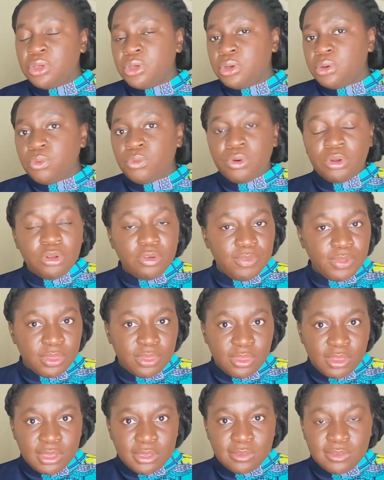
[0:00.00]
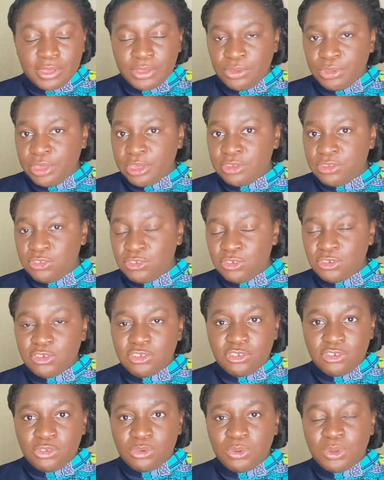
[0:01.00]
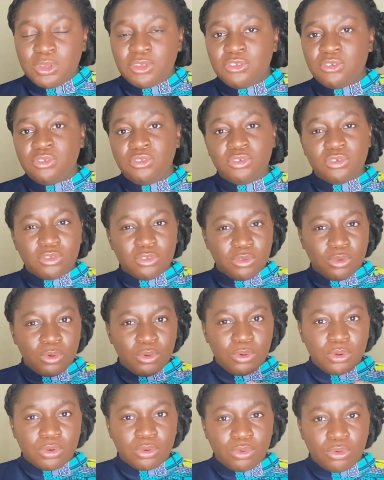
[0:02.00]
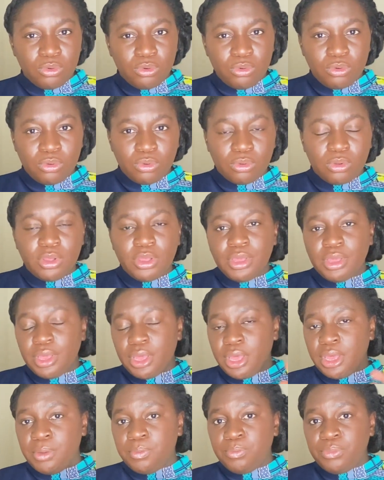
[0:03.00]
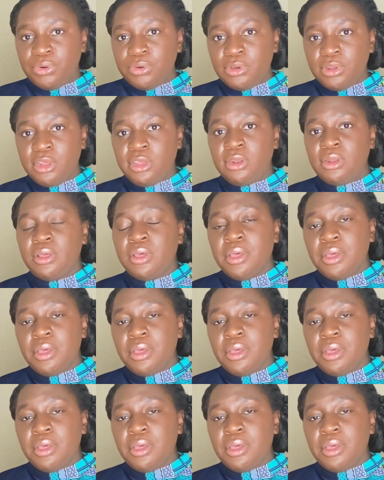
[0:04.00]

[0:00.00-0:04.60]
one of the things that you can just do is you just go on Google and put in